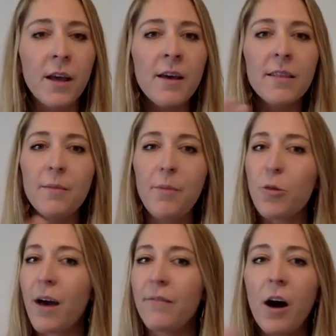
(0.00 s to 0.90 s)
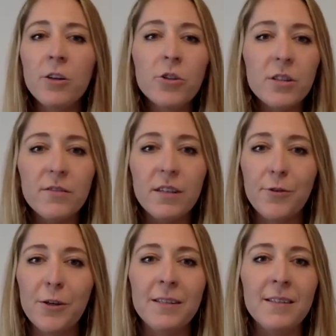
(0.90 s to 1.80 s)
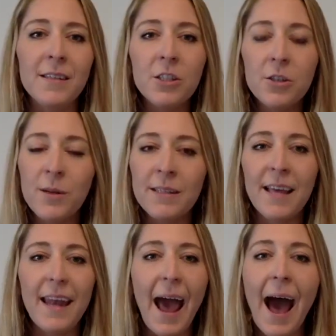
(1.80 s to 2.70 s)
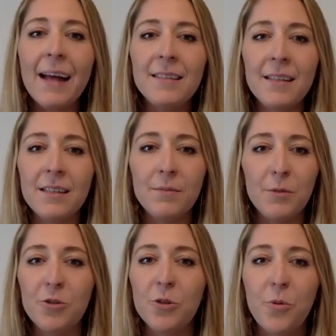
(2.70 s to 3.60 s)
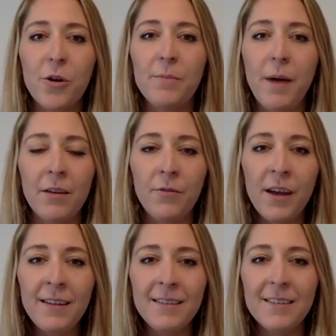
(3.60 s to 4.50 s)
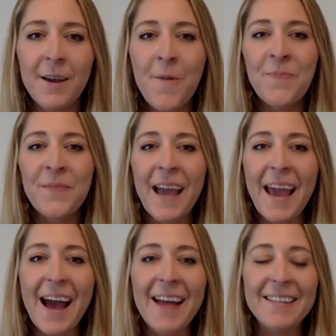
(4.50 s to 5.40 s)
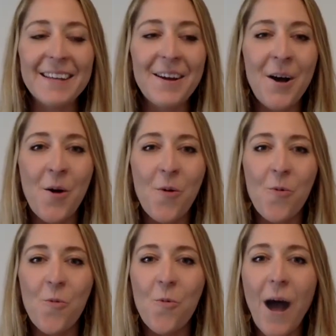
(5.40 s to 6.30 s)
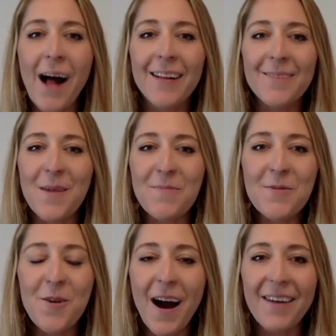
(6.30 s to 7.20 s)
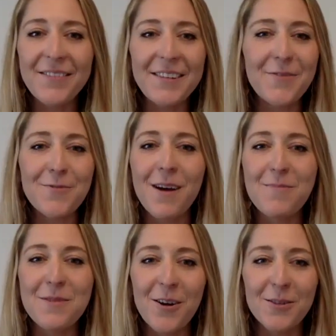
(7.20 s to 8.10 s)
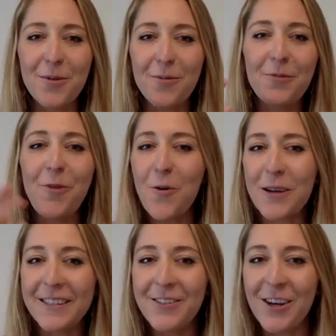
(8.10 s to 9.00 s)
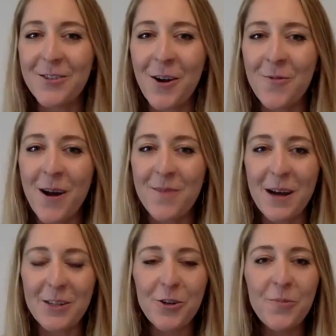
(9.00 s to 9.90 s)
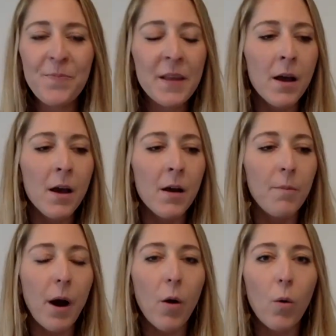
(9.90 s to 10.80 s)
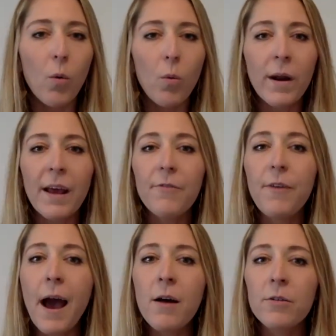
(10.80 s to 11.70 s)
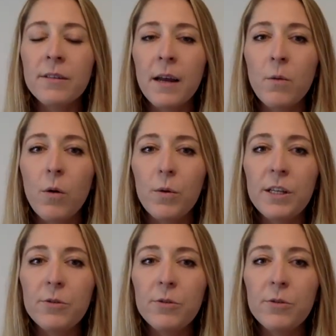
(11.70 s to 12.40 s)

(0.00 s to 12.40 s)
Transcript: They both have hundreds of different constituents that add to these immune supporting benefits. And while maybe we'll have different webinars where we focus just on one mushroom, but what I found and what we do